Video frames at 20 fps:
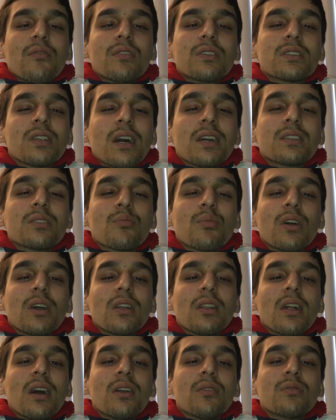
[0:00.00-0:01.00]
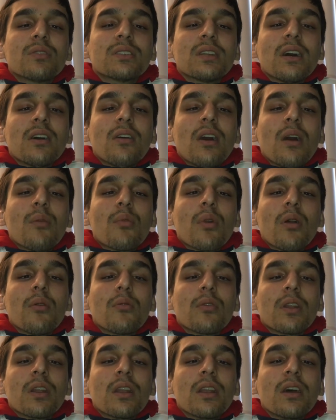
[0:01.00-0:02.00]
If his license plate light was out, I probably
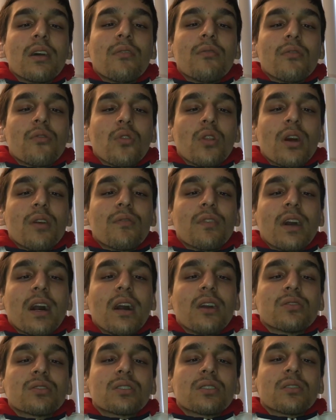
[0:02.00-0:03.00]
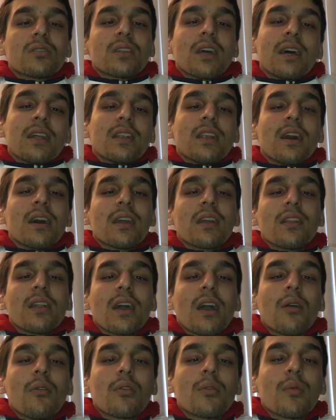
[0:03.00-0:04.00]
would have never left the house that night.
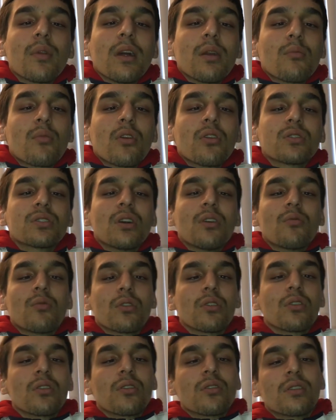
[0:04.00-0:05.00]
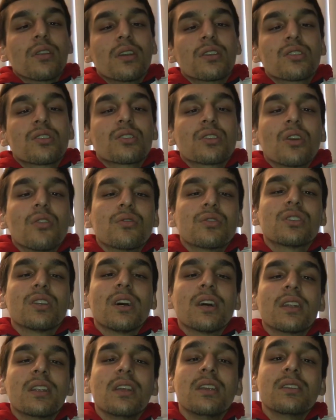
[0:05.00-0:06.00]
Like, I would have been like, bro, it's not worth it. Let's just go
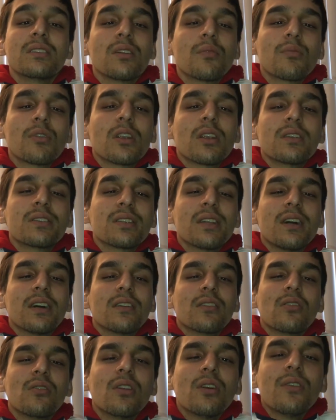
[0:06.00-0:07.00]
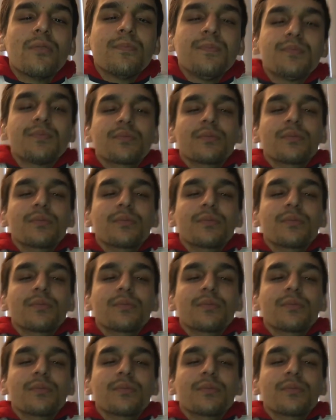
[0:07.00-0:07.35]
inside and eat something inside, you know?